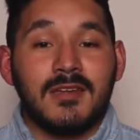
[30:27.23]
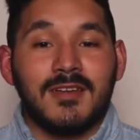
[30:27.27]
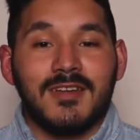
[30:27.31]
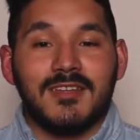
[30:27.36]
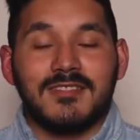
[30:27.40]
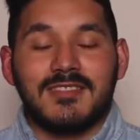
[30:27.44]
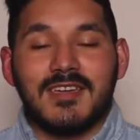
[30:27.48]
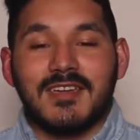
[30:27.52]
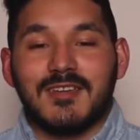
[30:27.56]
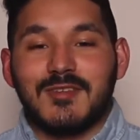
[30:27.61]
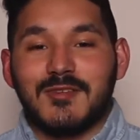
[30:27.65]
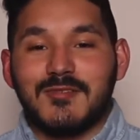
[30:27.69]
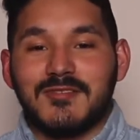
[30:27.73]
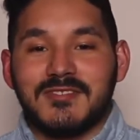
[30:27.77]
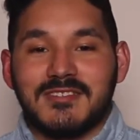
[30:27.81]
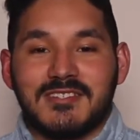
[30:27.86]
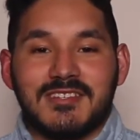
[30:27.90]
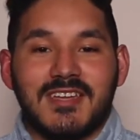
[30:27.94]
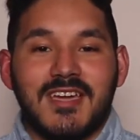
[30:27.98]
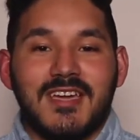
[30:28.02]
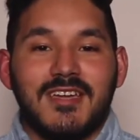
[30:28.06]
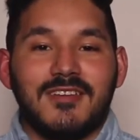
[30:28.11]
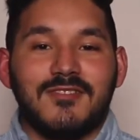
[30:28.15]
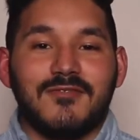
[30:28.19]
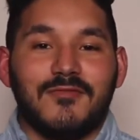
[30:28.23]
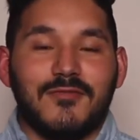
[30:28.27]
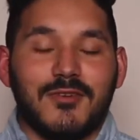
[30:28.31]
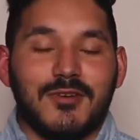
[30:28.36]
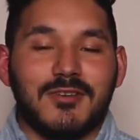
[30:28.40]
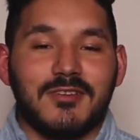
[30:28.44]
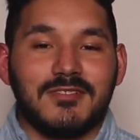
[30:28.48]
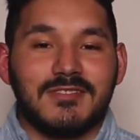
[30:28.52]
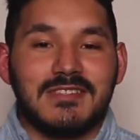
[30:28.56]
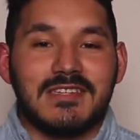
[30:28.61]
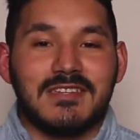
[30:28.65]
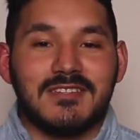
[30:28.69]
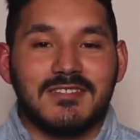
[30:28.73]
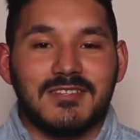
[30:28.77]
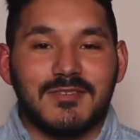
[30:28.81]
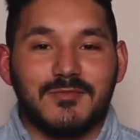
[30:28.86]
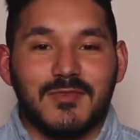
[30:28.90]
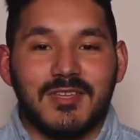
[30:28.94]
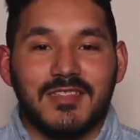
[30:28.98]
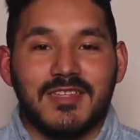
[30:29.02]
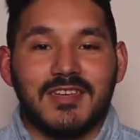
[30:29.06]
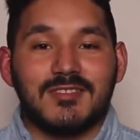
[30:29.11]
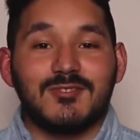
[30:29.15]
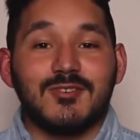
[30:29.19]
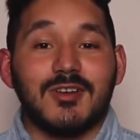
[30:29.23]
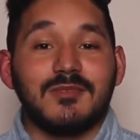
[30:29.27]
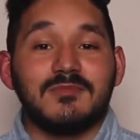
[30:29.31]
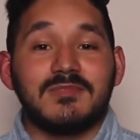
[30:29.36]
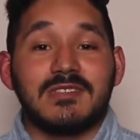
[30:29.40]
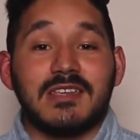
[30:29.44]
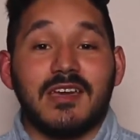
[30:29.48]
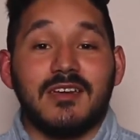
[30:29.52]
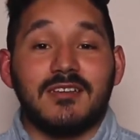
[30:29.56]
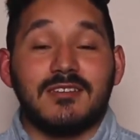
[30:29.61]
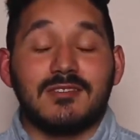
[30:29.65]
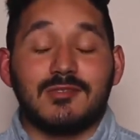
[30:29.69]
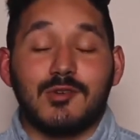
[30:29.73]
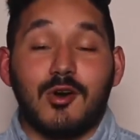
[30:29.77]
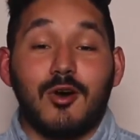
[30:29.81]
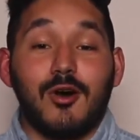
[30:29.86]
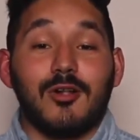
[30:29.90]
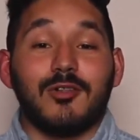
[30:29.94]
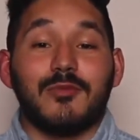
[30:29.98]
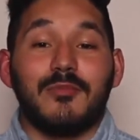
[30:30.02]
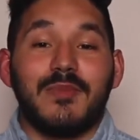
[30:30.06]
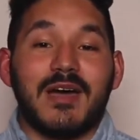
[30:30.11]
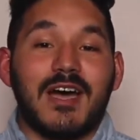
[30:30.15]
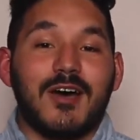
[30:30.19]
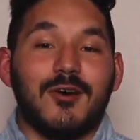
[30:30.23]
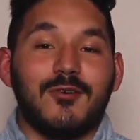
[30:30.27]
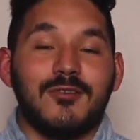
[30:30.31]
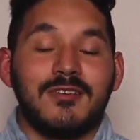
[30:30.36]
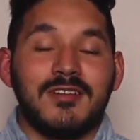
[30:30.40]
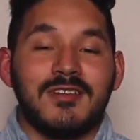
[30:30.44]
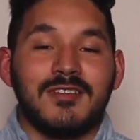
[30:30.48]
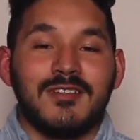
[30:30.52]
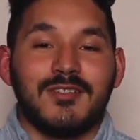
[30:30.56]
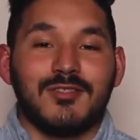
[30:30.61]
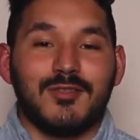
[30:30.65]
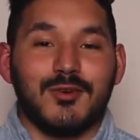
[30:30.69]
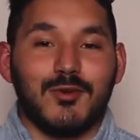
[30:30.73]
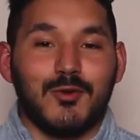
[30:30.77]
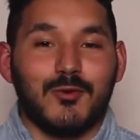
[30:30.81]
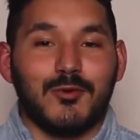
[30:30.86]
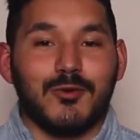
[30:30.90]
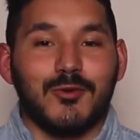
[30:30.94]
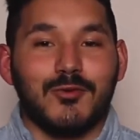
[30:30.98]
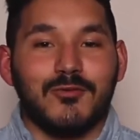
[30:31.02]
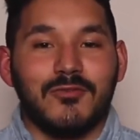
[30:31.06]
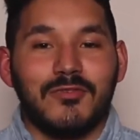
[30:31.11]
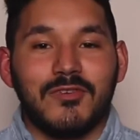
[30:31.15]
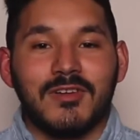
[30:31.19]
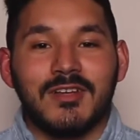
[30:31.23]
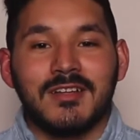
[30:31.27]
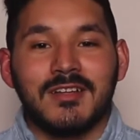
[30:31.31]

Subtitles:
And thank you to Shane for teaching me that drum set is all about the groove.